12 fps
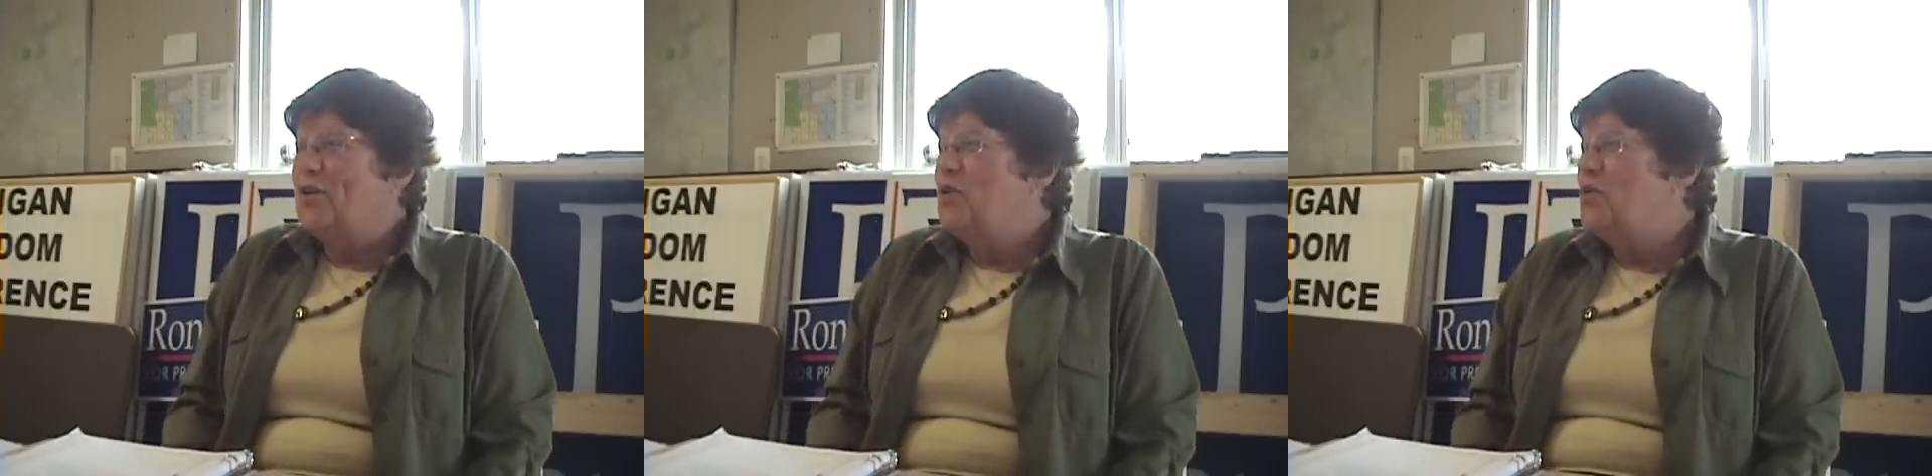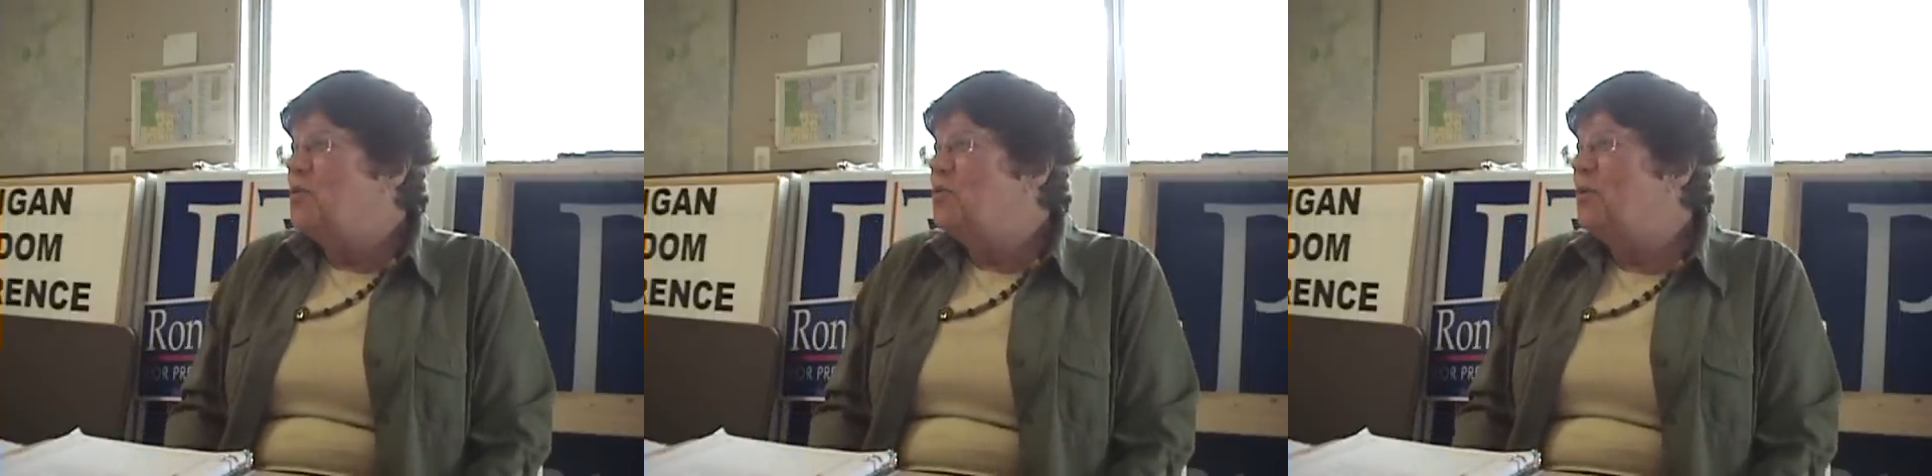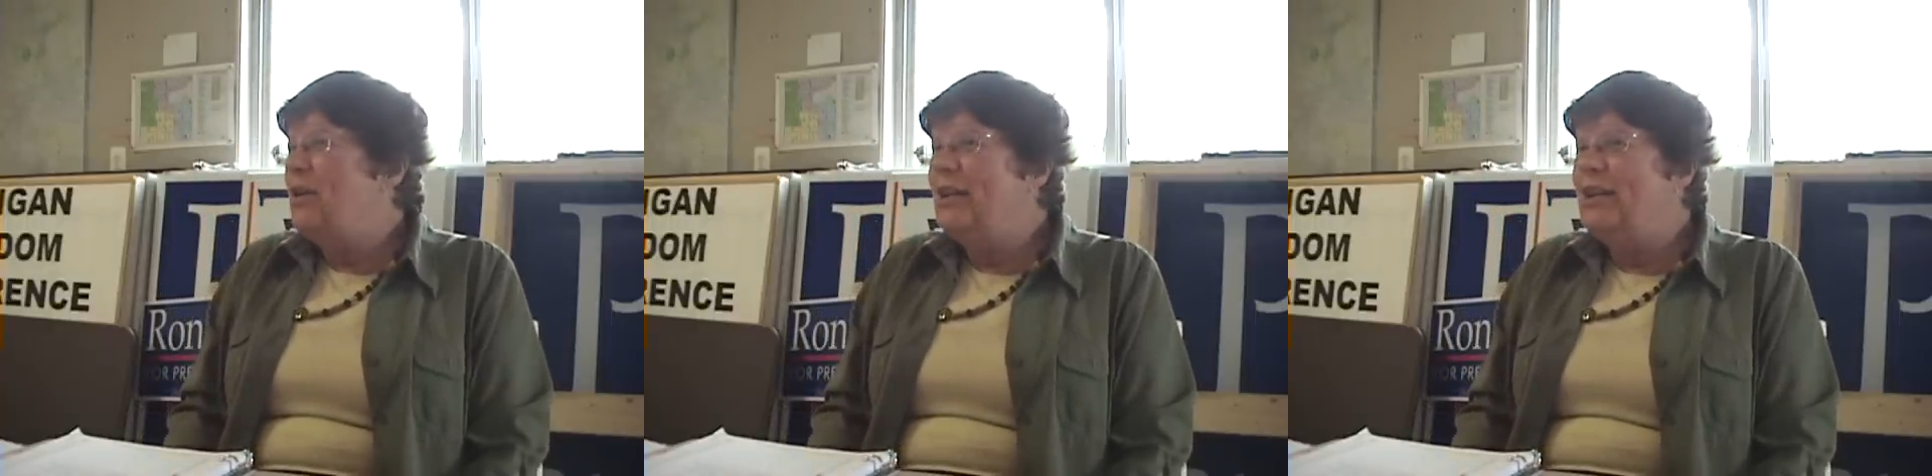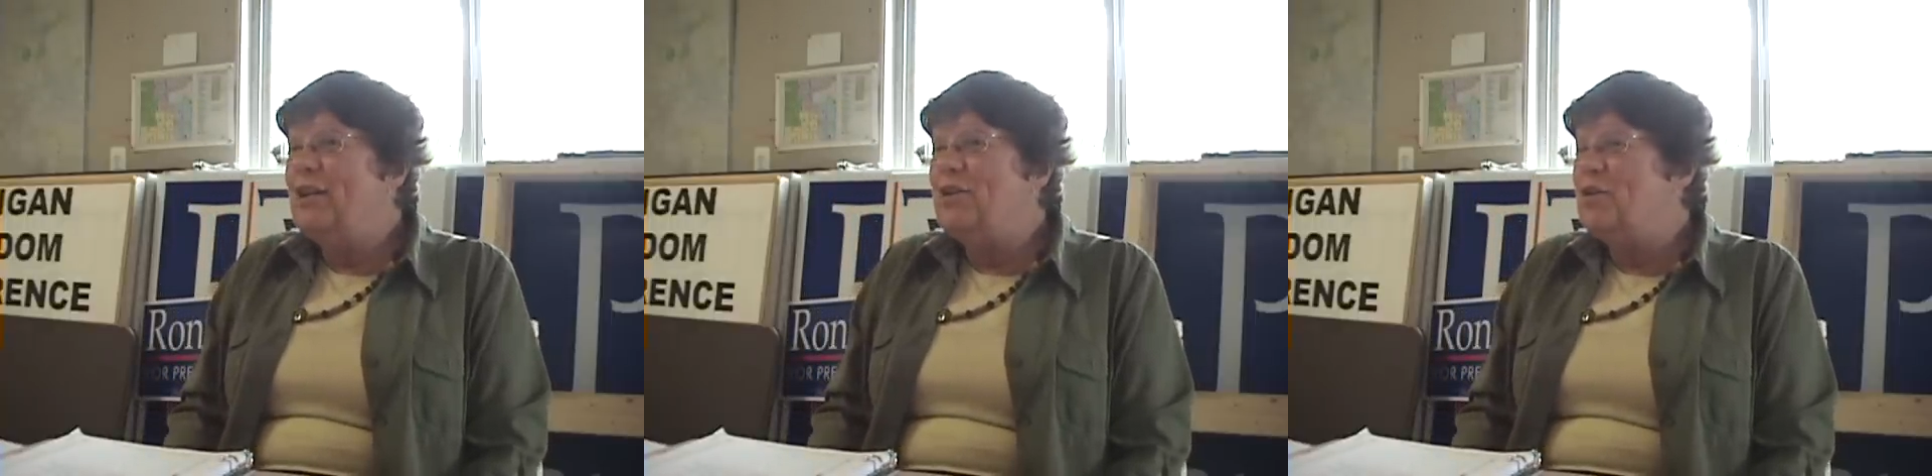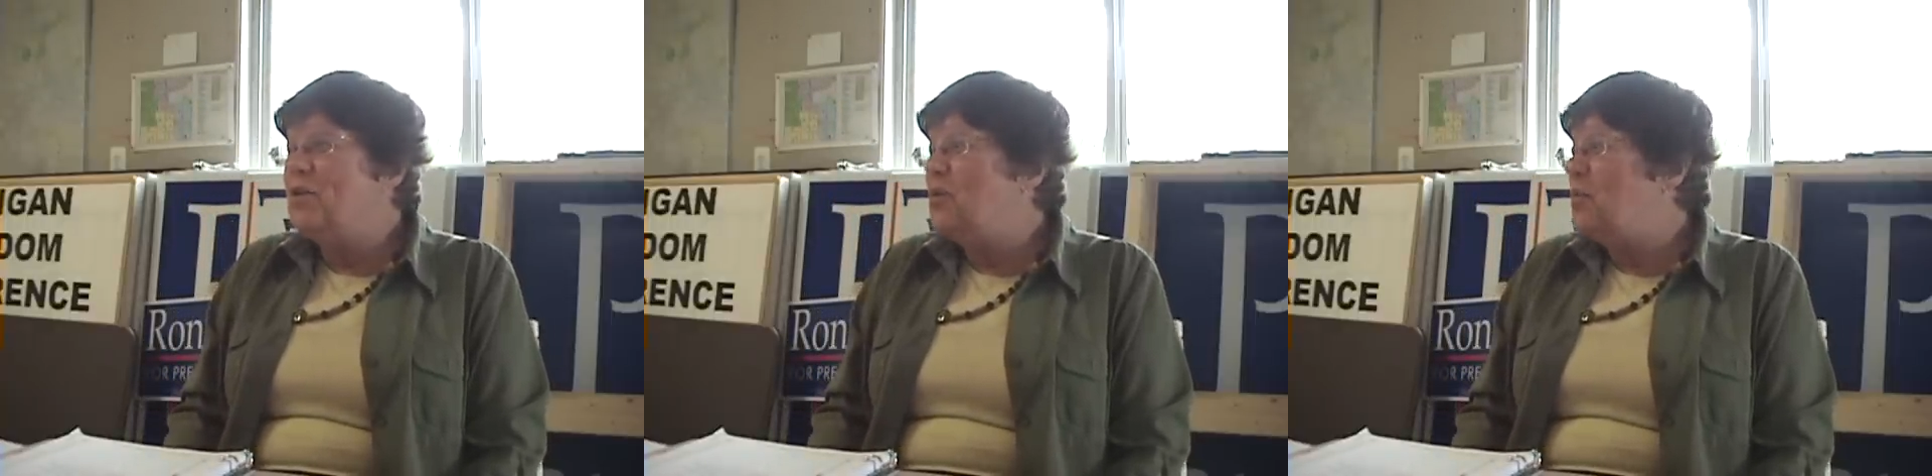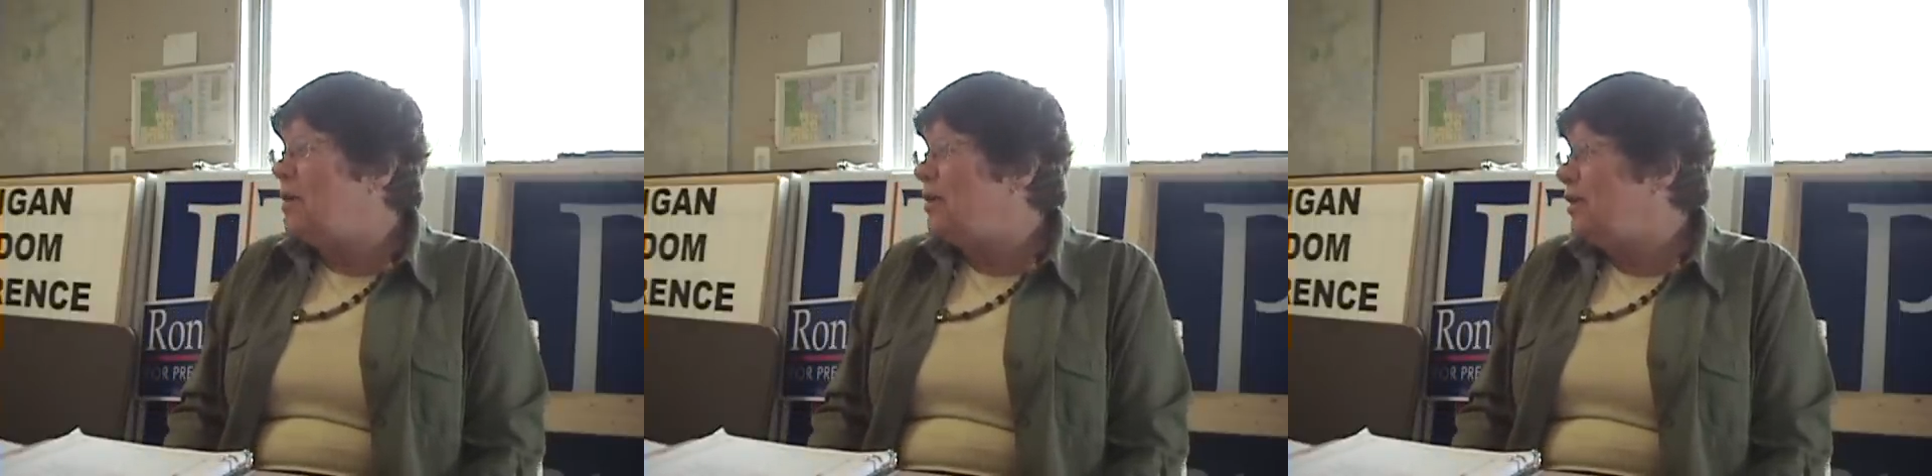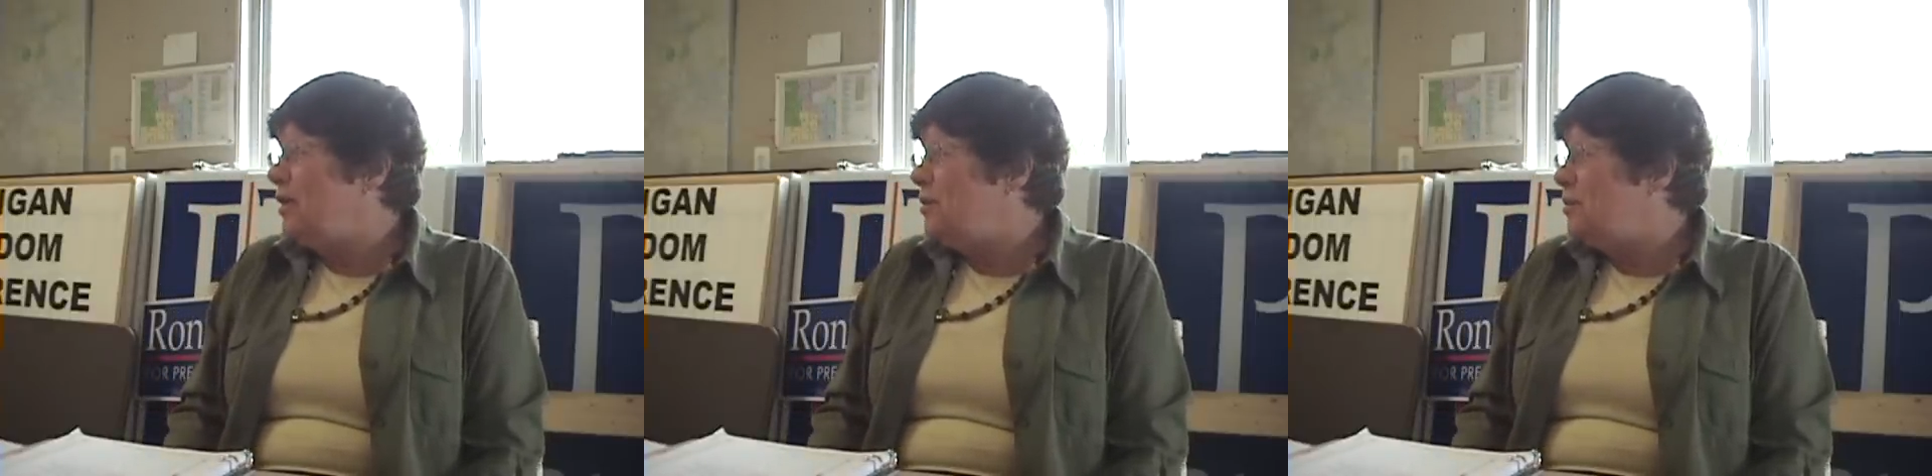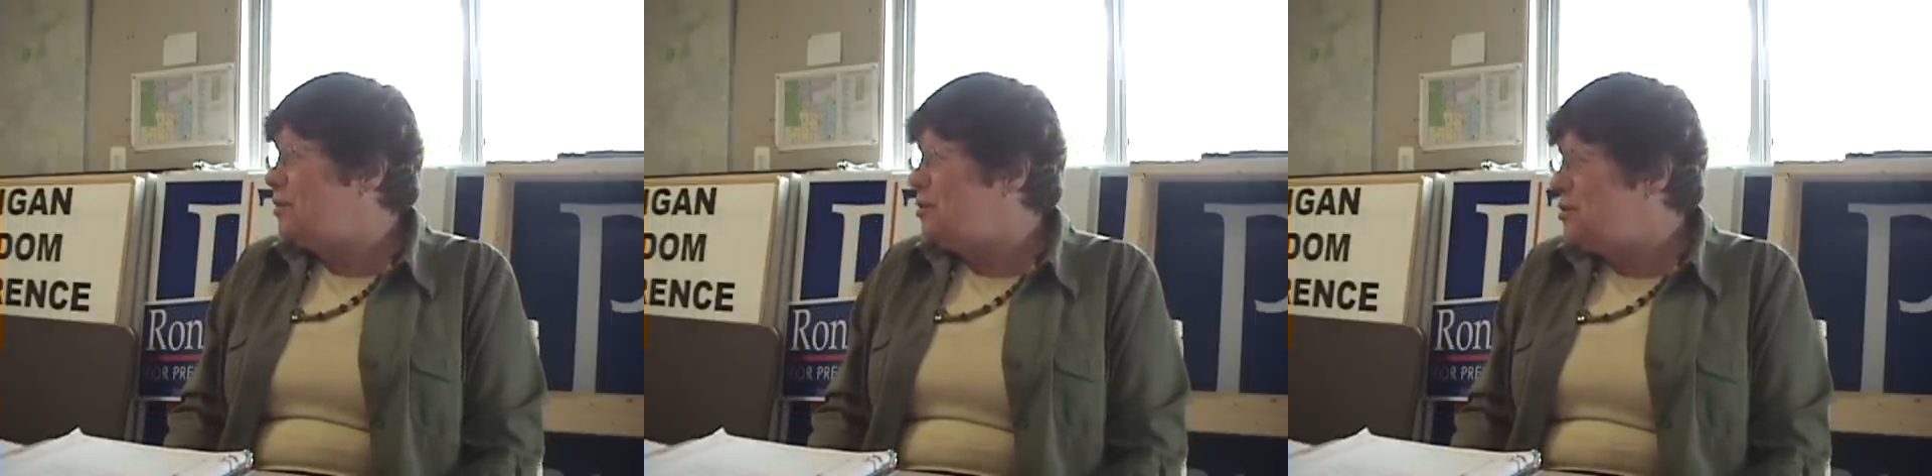who really knew what he
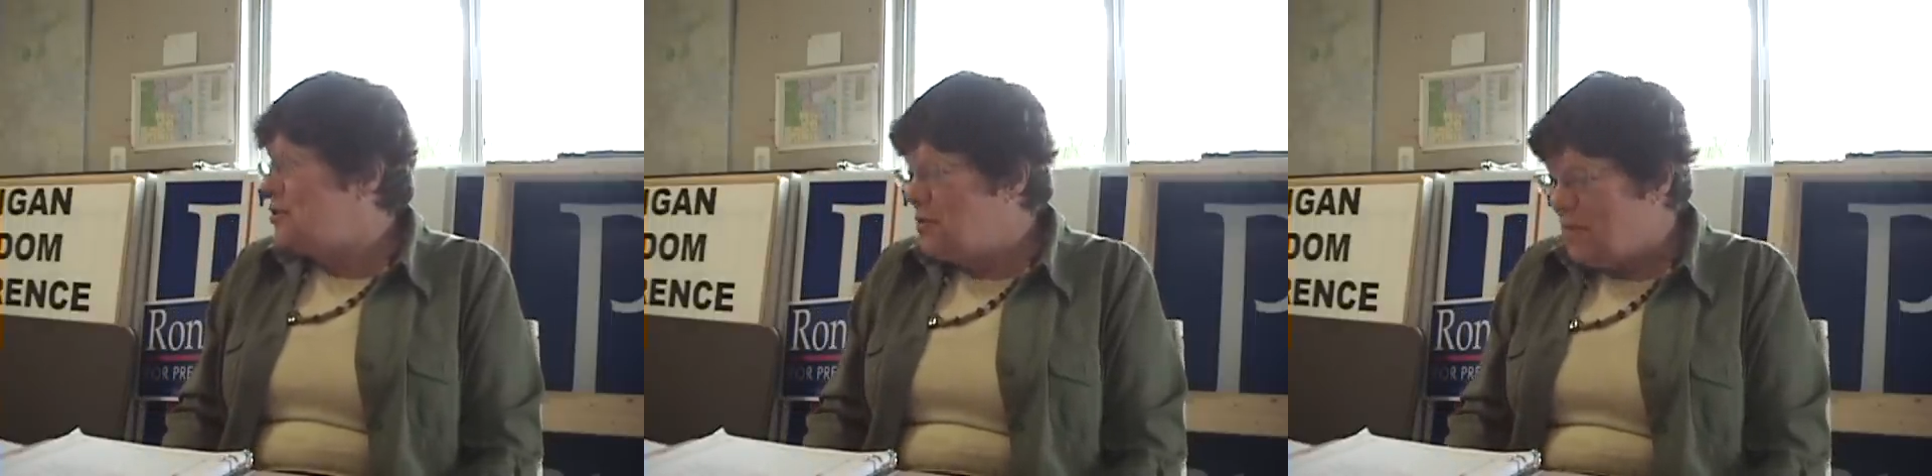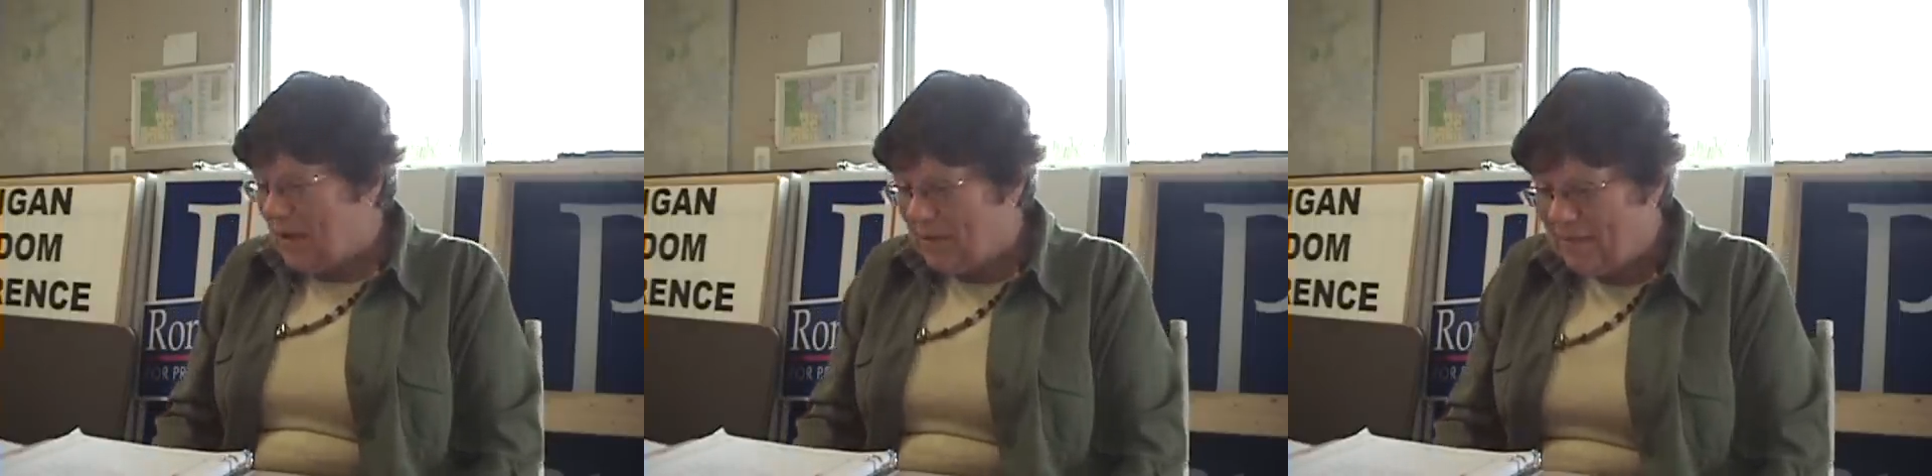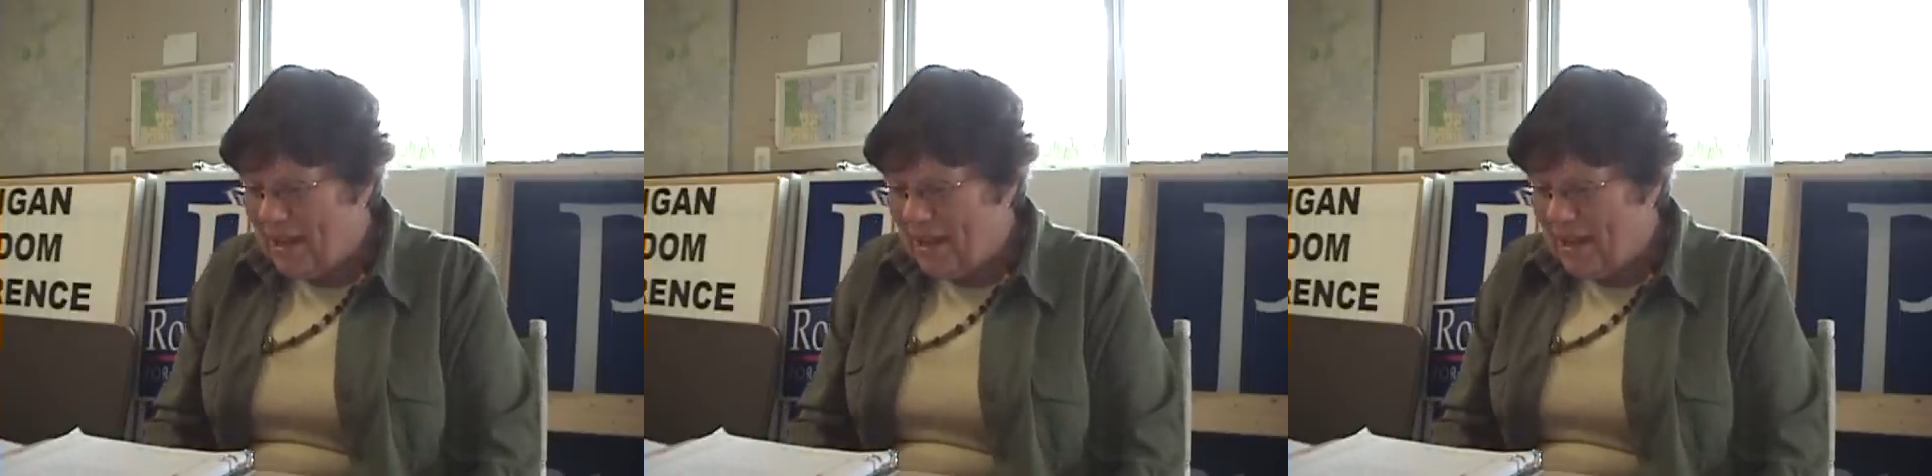was doing,